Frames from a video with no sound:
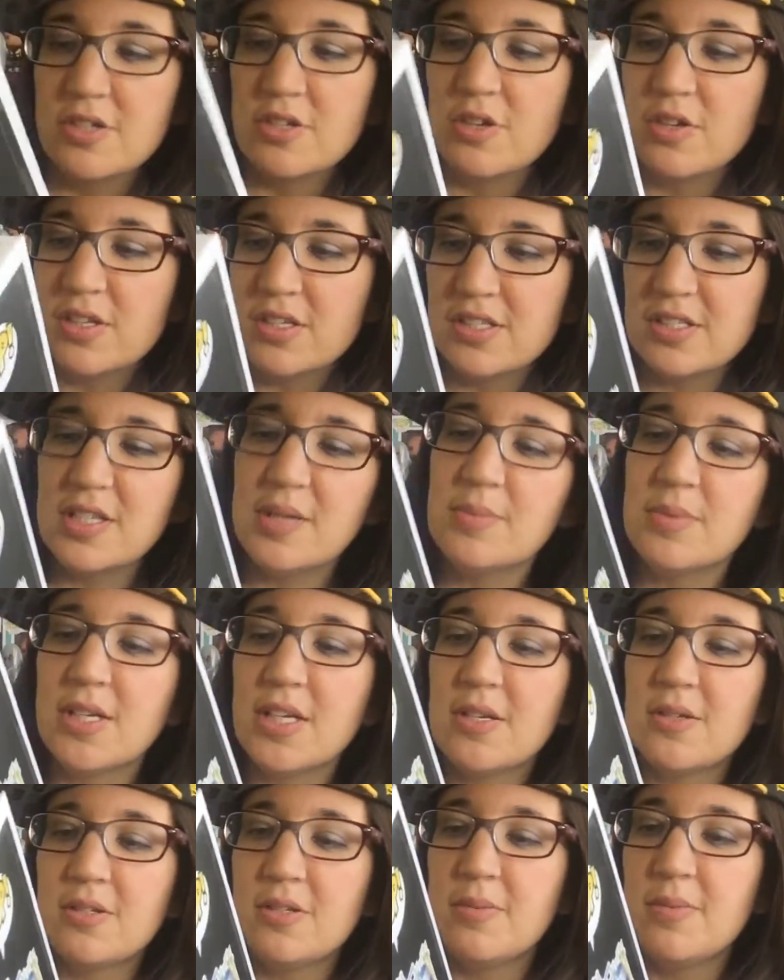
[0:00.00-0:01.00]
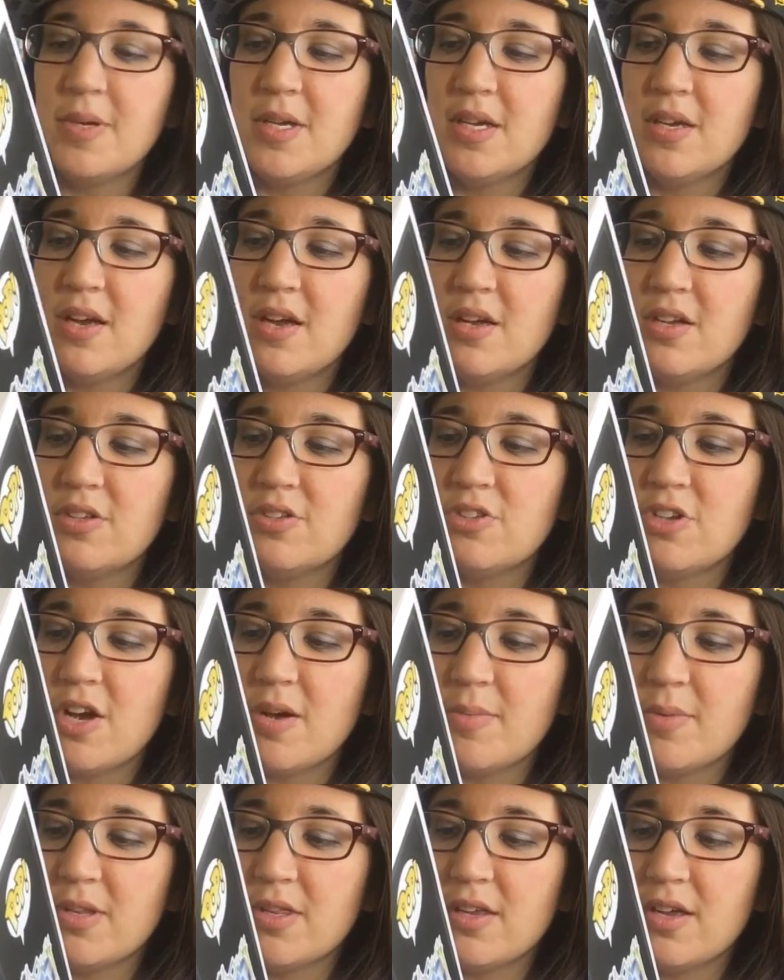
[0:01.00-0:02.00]
So this seems like to be a
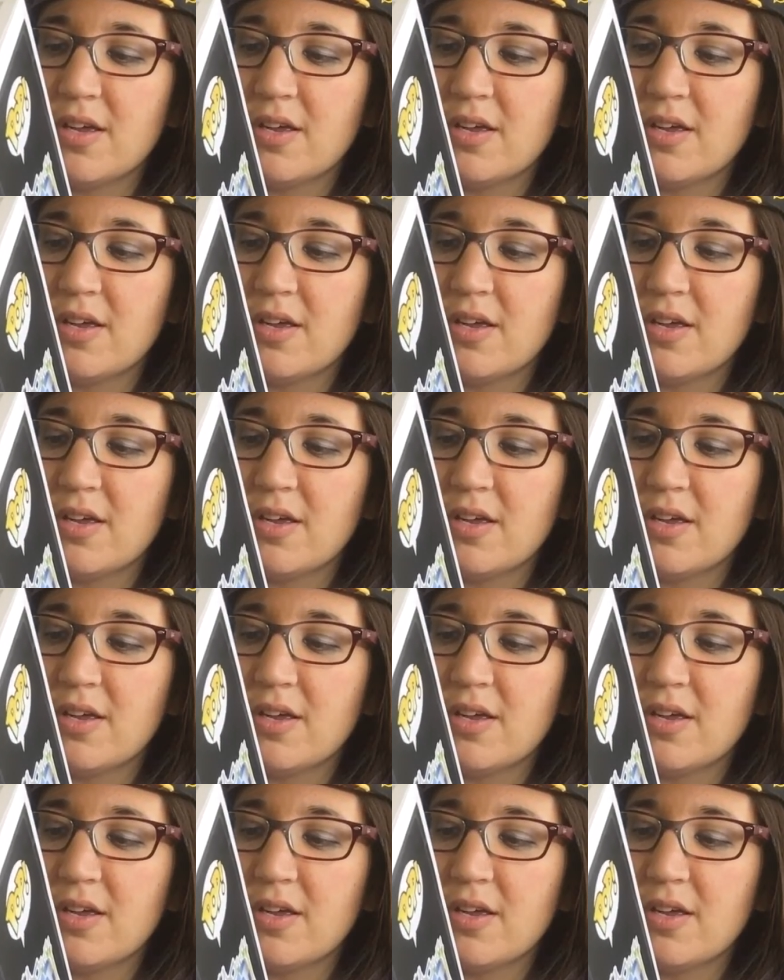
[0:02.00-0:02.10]
Jabba